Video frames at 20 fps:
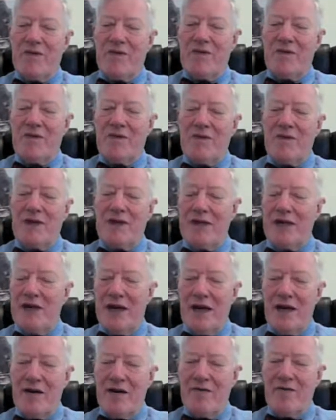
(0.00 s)
We needed to
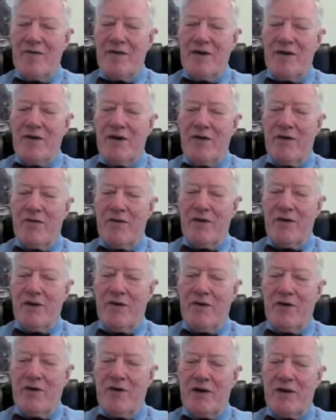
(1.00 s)
have enough
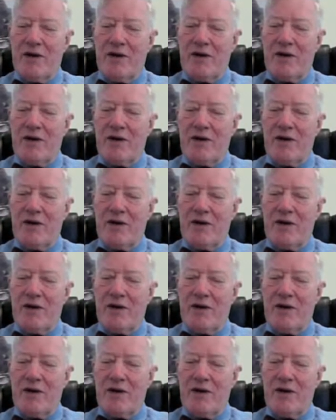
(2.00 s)
of a